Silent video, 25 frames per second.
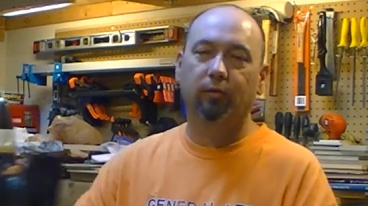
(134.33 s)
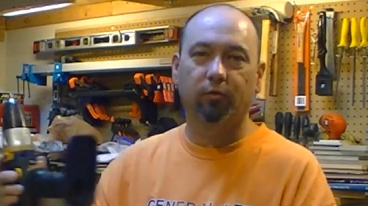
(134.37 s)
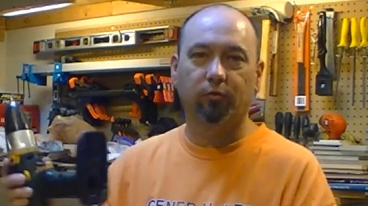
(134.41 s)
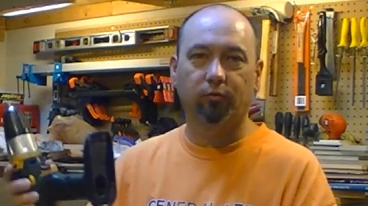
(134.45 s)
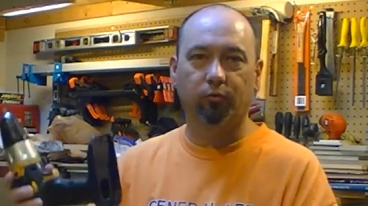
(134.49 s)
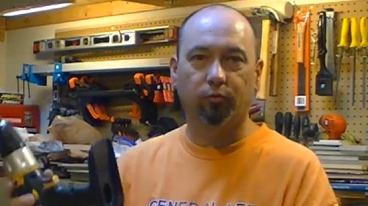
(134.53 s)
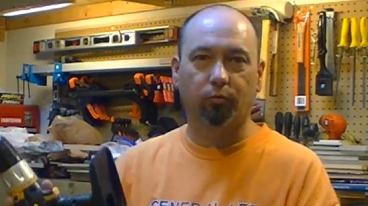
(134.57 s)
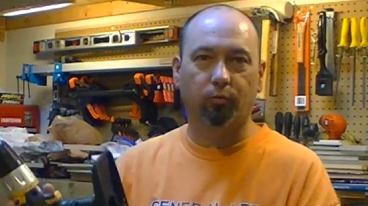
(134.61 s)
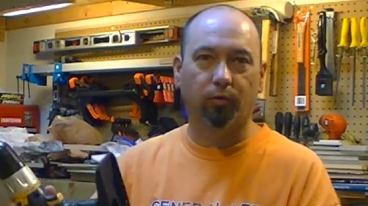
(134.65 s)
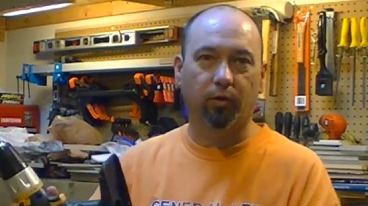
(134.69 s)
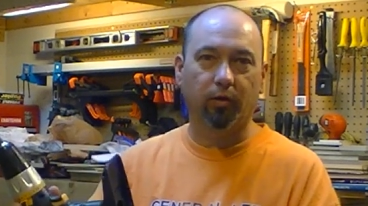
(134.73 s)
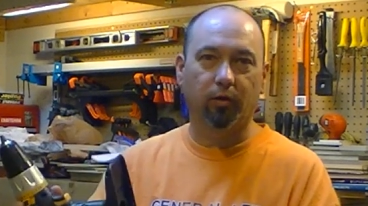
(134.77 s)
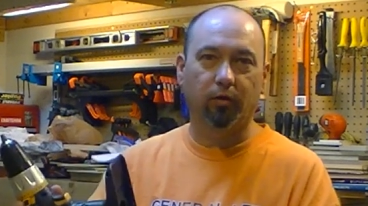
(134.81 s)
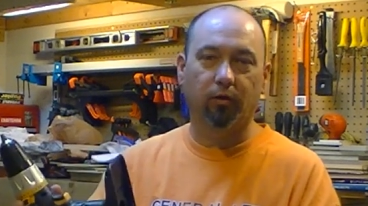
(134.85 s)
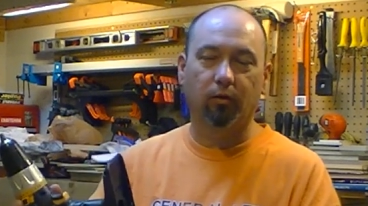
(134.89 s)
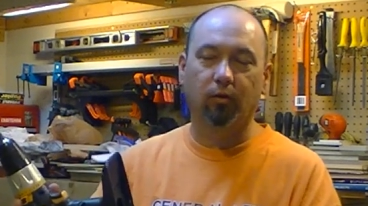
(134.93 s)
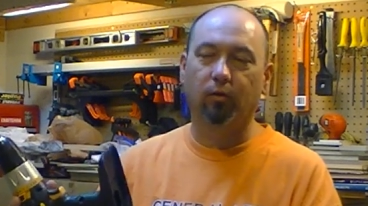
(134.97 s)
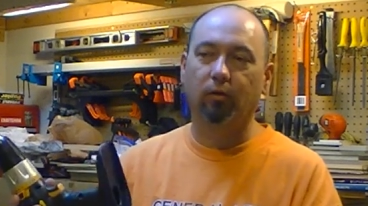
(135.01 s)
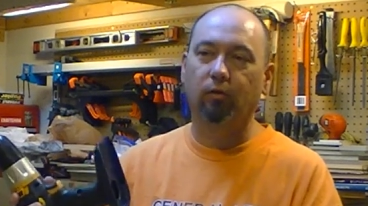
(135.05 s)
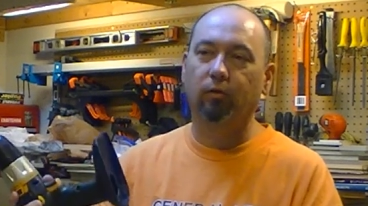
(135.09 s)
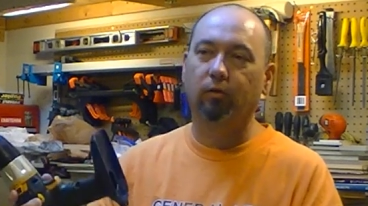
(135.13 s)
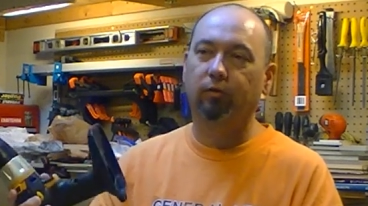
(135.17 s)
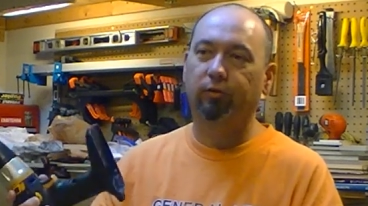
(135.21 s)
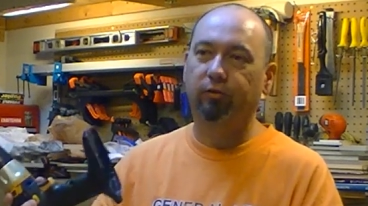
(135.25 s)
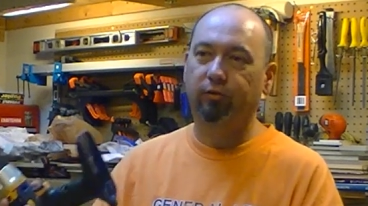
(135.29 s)
the
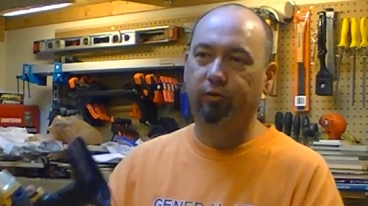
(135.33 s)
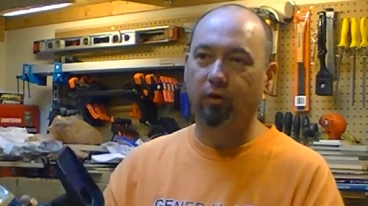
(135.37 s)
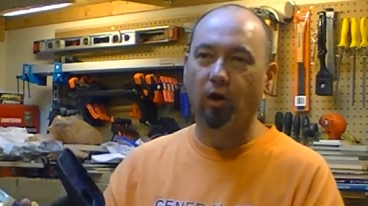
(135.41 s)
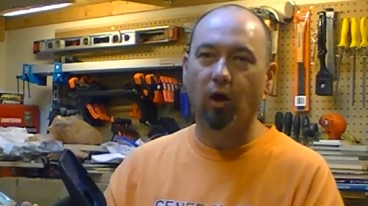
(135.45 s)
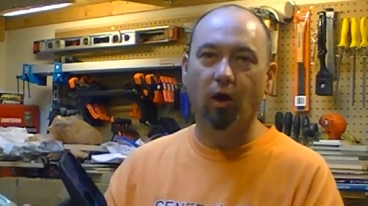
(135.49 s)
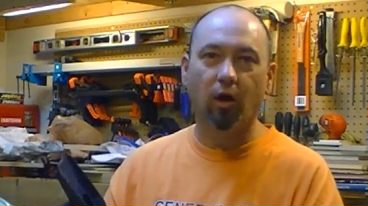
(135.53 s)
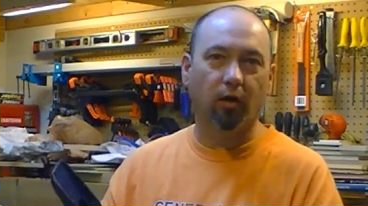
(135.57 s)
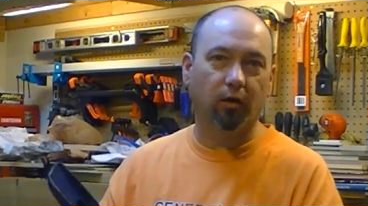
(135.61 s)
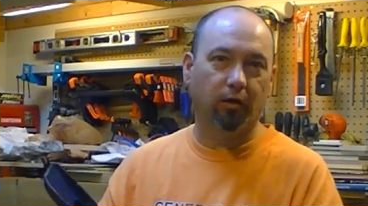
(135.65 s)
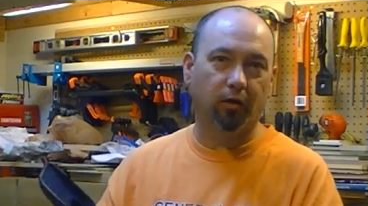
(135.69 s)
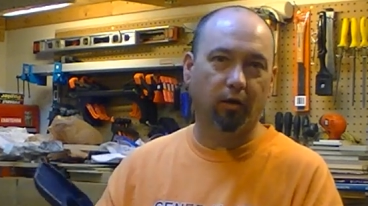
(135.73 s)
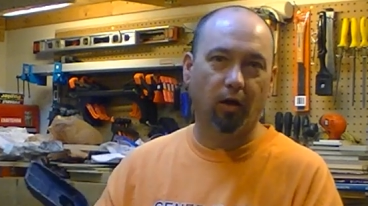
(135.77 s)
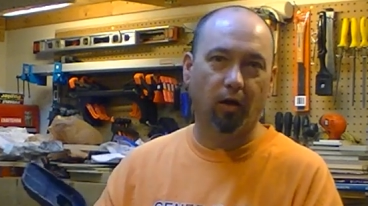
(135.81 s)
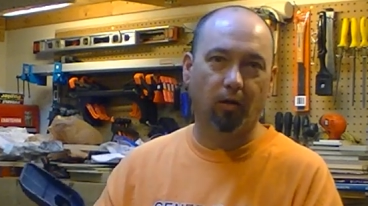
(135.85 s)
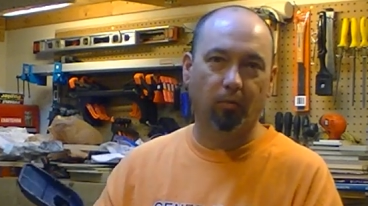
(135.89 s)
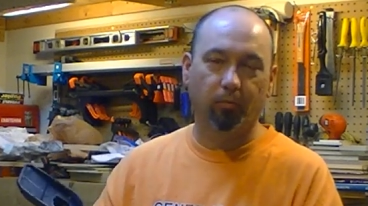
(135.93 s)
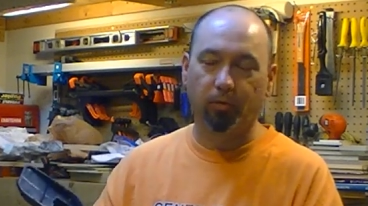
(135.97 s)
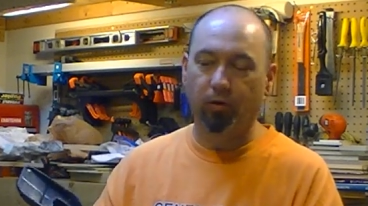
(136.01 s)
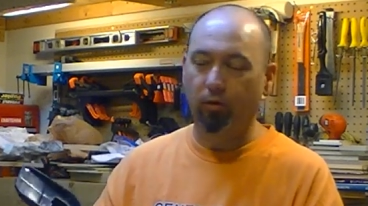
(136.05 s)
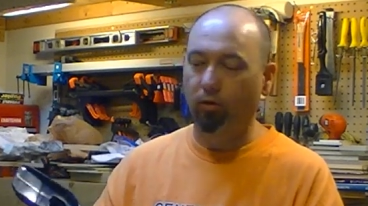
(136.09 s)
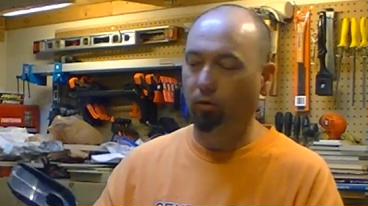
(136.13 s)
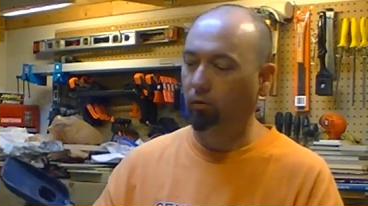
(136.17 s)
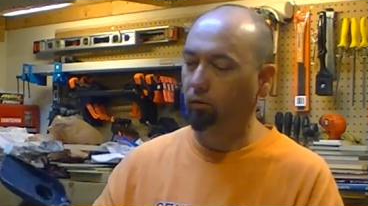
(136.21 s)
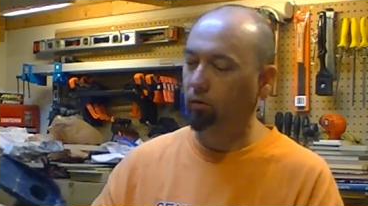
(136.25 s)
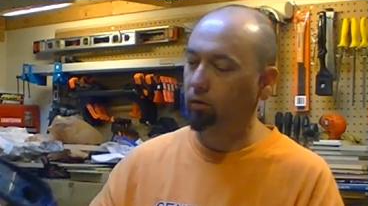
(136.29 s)
drill-saw
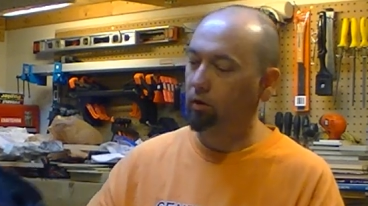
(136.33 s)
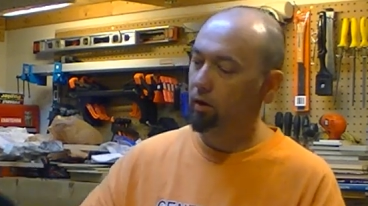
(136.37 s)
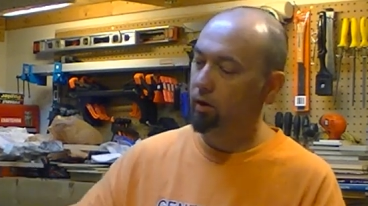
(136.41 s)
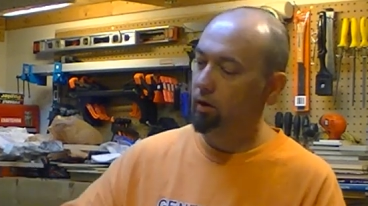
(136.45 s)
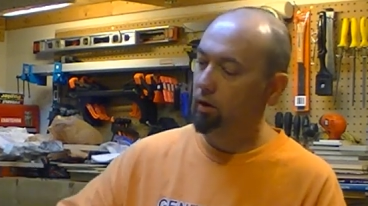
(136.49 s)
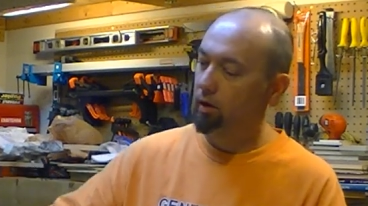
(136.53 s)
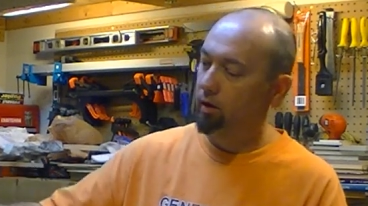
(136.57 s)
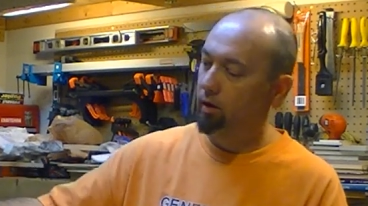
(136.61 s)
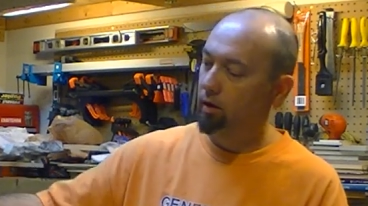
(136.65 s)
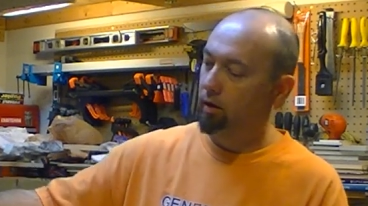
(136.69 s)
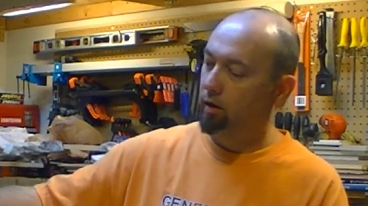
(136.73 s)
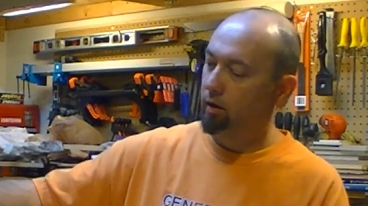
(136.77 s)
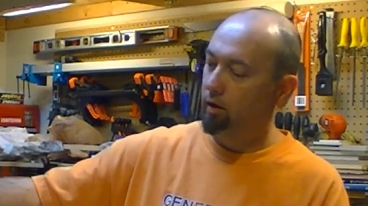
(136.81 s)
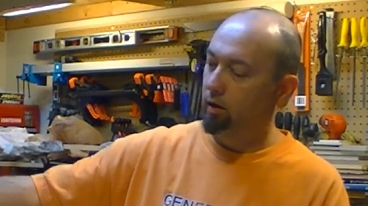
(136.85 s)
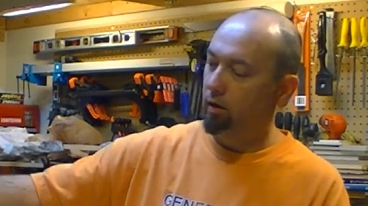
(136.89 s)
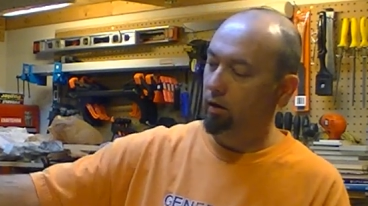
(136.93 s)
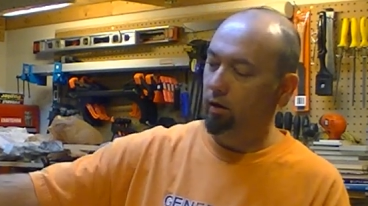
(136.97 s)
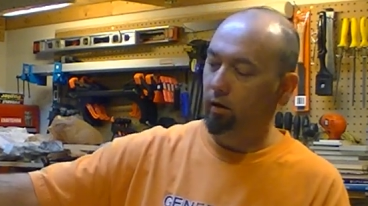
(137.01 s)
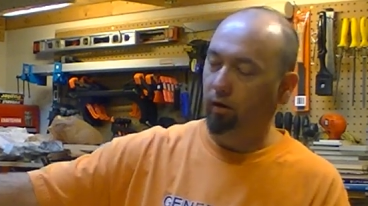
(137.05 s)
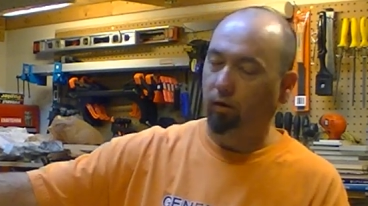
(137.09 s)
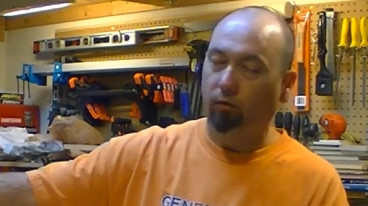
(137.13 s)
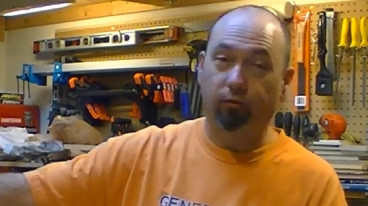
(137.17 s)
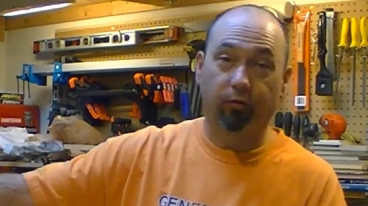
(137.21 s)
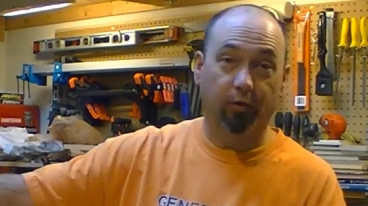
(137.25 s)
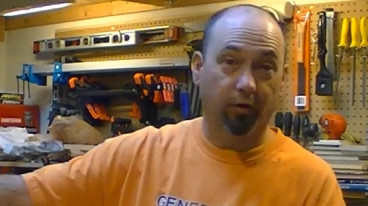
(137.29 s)
combo
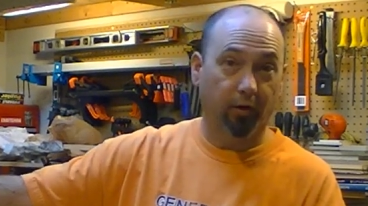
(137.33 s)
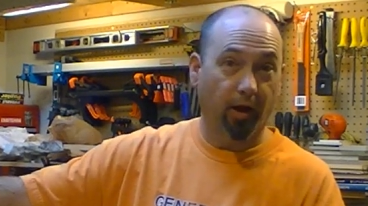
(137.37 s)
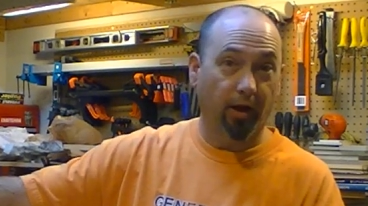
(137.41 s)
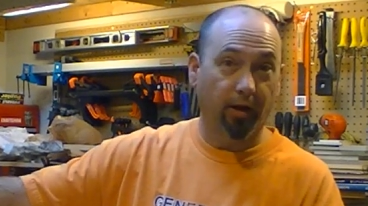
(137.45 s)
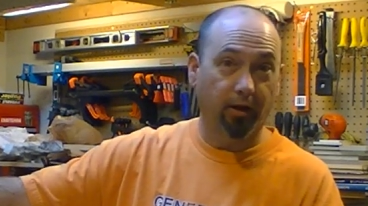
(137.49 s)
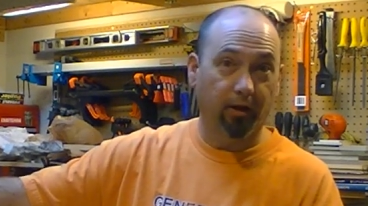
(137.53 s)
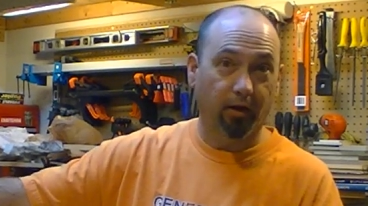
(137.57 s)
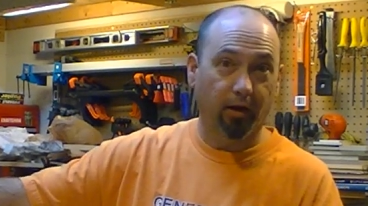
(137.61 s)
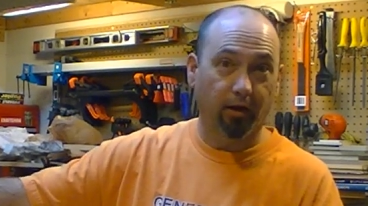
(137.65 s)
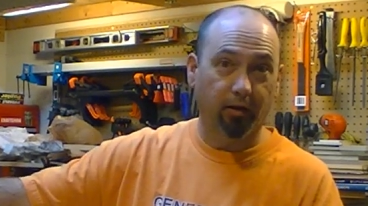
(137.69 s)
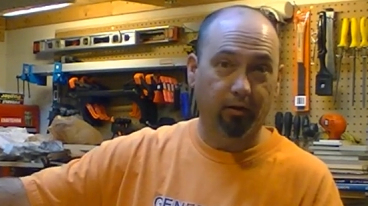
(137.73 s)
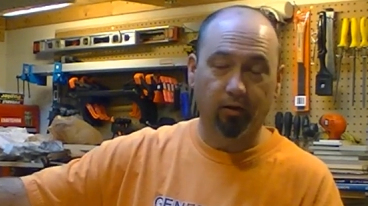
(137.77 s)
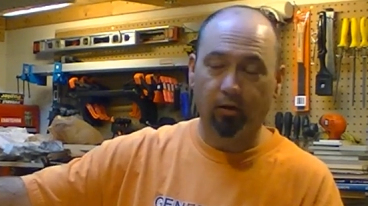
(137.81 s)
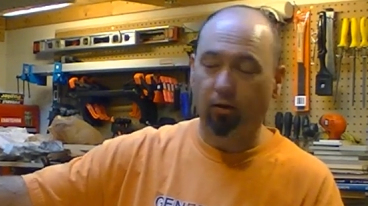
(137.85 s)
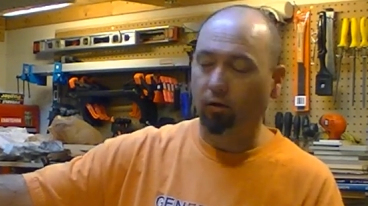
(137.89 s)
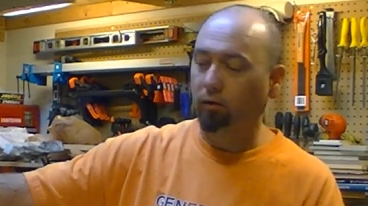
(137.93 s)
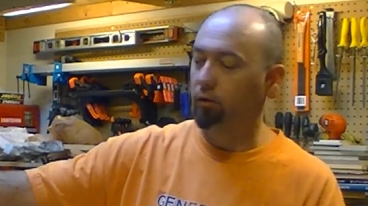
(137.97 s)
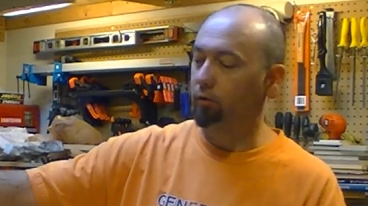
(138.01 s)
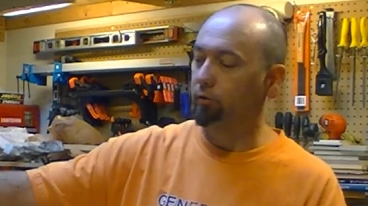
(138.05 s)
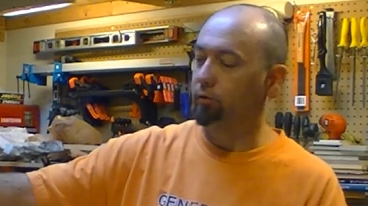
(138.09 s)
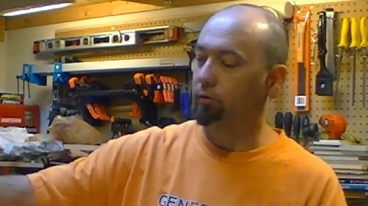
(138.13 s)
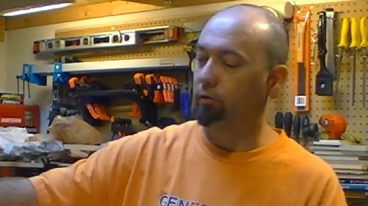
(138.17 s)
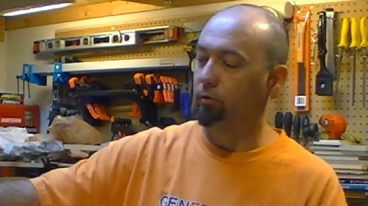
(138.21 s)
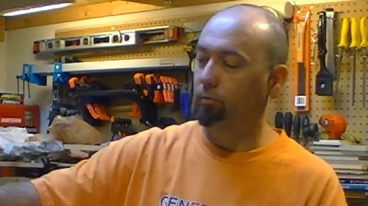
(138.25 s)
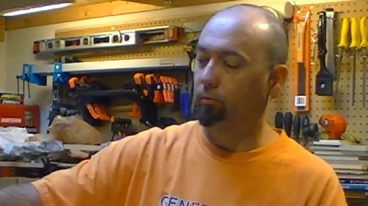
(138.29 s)
for
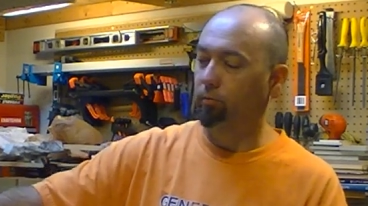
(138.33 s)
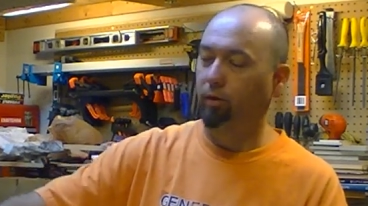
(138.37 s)
$99.